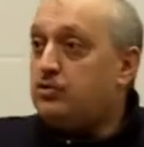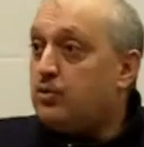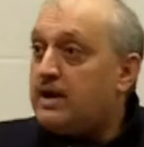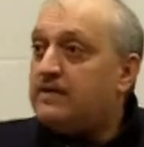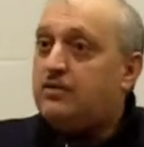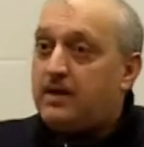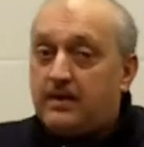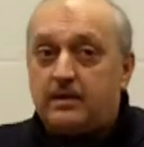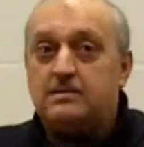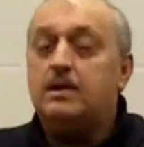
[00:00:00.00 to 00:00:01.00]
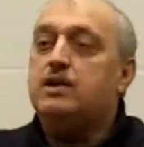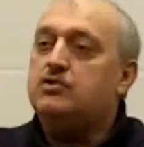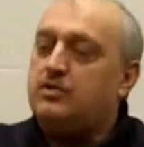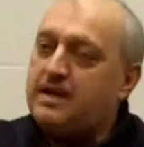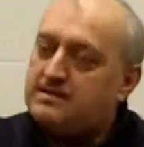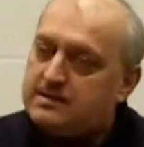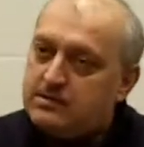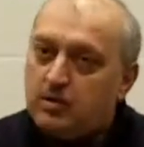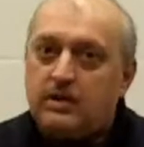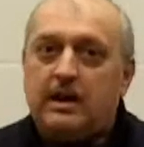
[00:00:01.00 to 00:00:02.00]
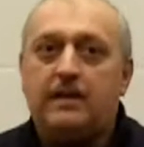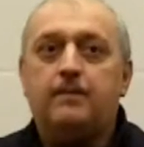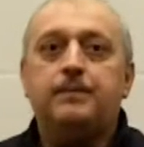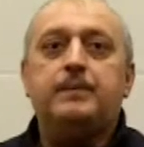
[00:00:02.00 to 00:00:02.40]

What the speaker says: Your right from others. So it's okay,